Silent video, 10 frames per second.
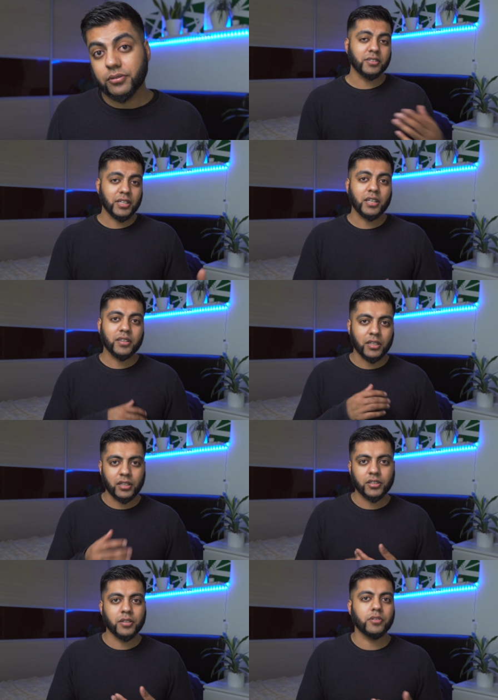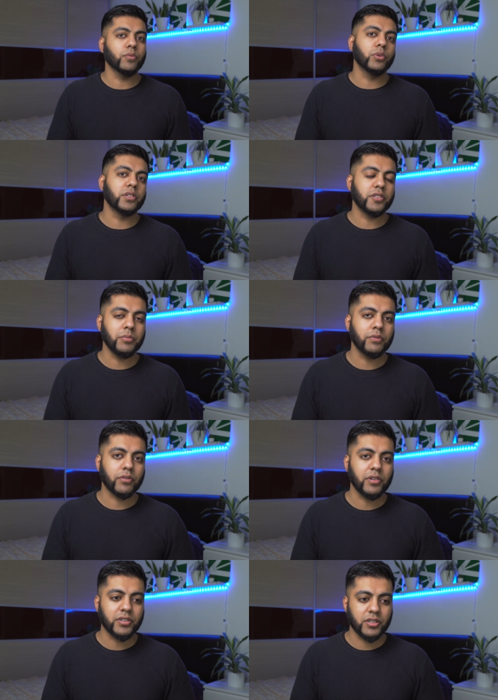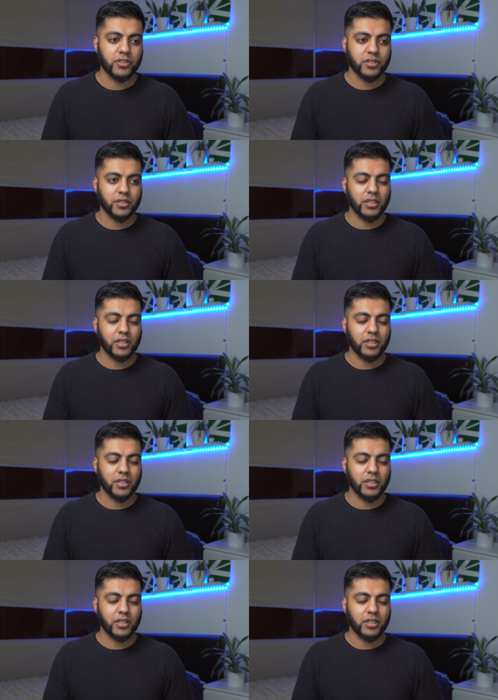And second thing, in terms of what does it mean for researchers,